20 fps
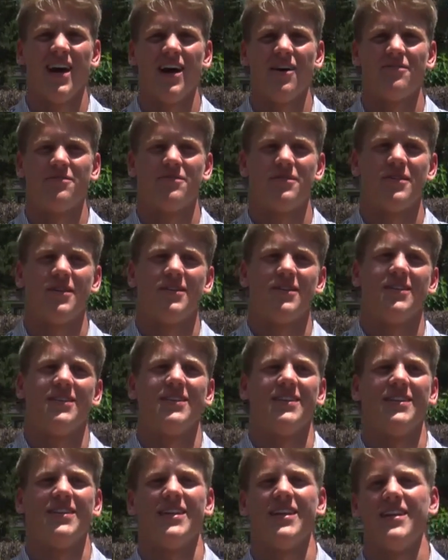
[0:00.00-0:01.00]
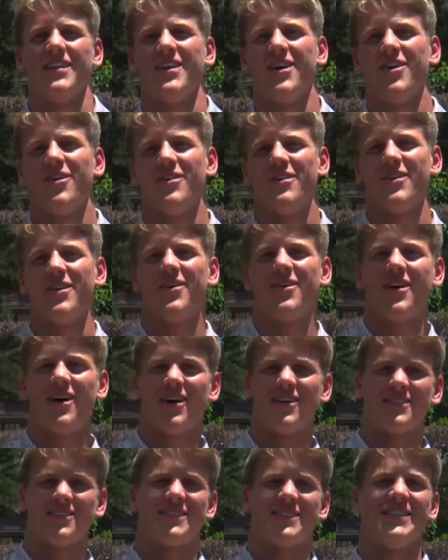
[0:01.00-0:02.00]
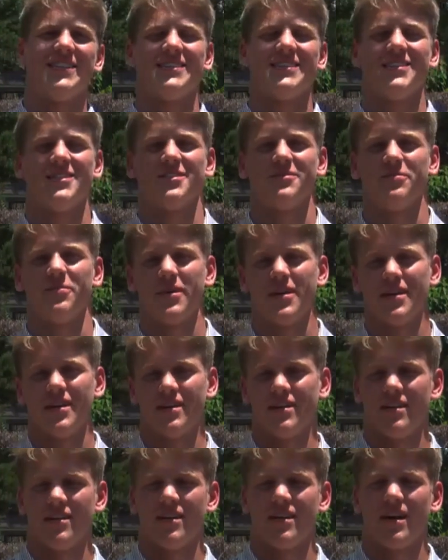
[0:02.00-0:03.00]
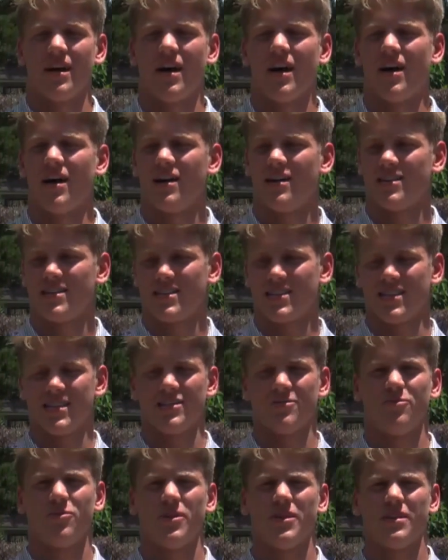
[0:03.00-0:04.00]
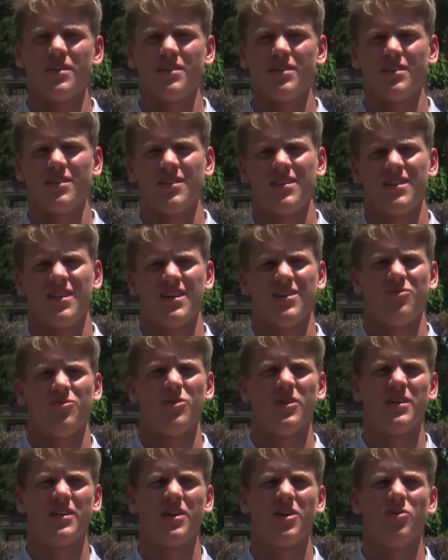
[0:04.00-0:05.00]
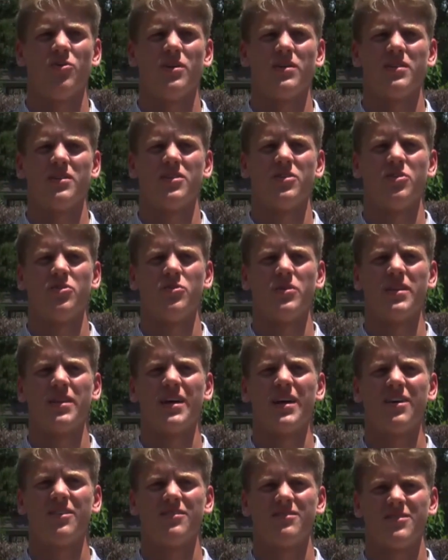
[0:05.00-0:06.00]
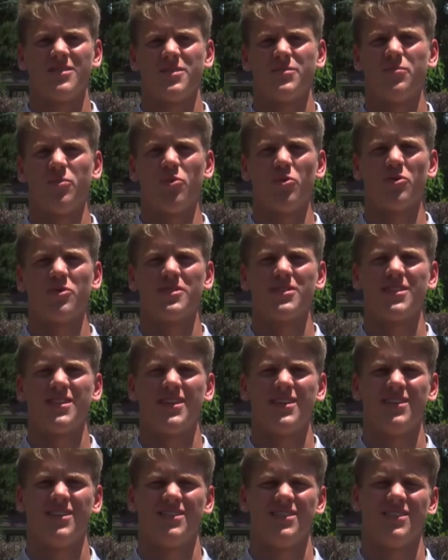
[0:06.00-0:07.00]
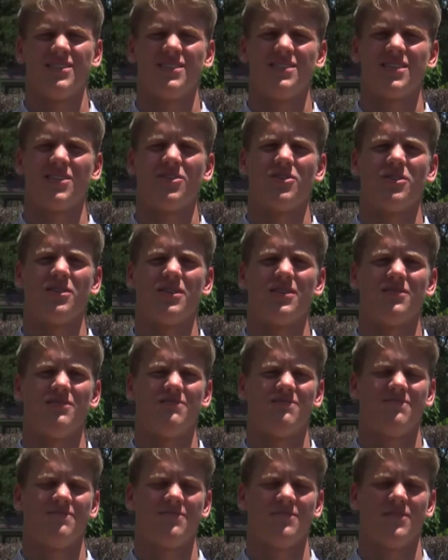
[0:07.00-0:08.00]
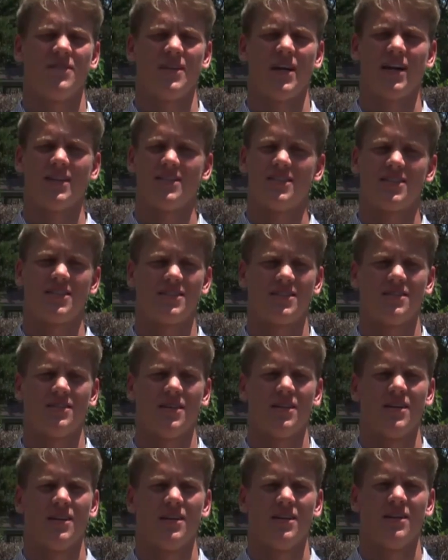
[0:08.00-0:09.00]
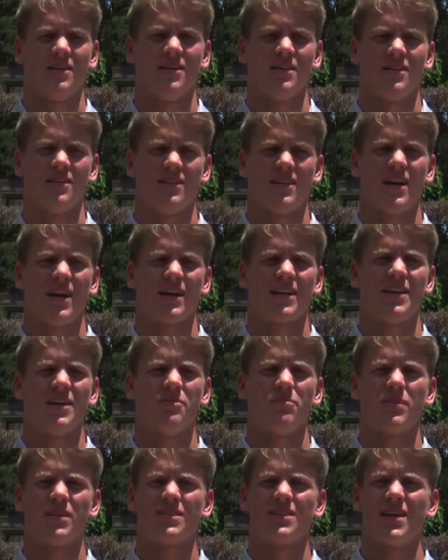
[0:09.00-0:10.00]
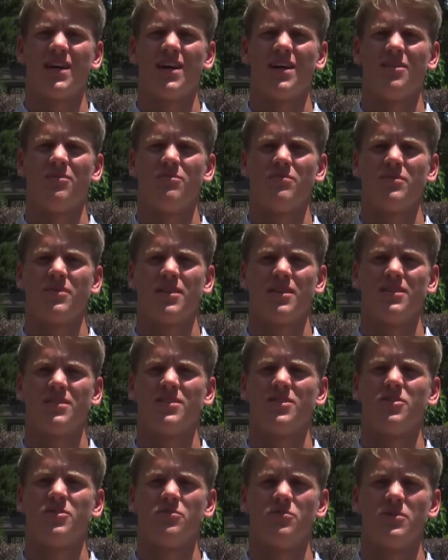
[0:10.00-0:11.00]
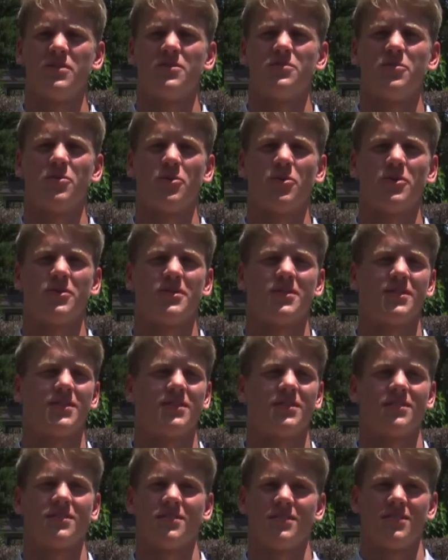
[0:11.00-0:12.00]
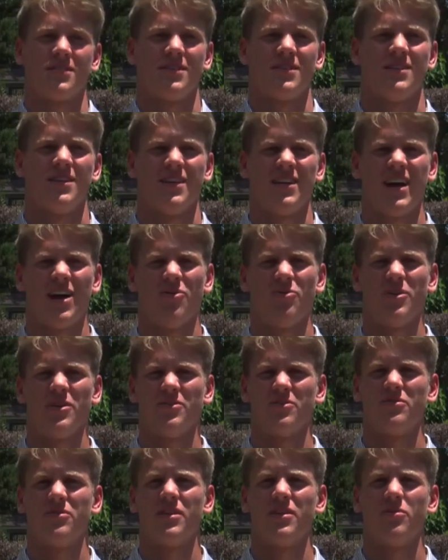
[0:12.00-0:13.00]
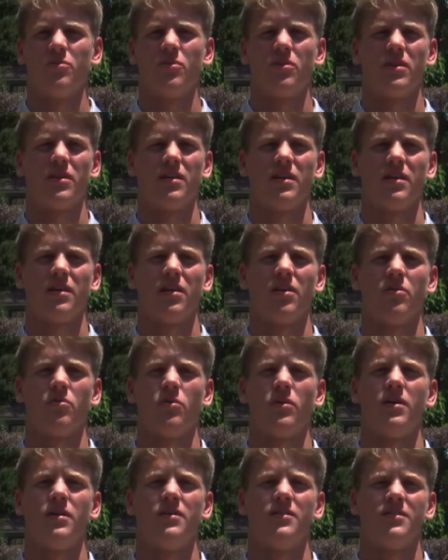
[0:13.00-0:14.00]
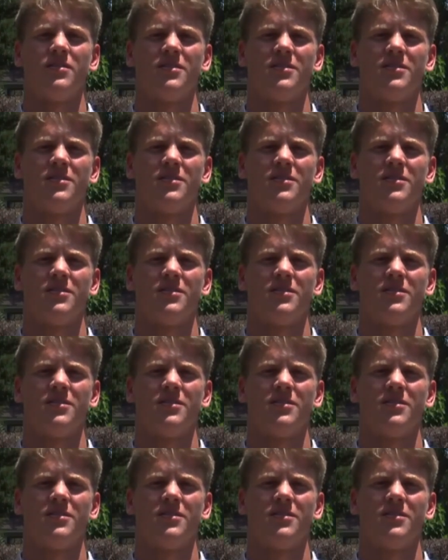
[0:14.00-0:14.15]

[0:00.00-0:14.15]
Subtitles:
I've no all seasons, but I honestly wouldn't know what to do without sports. So I keep my time consumed with sports, and I wouldn't really want it any other way.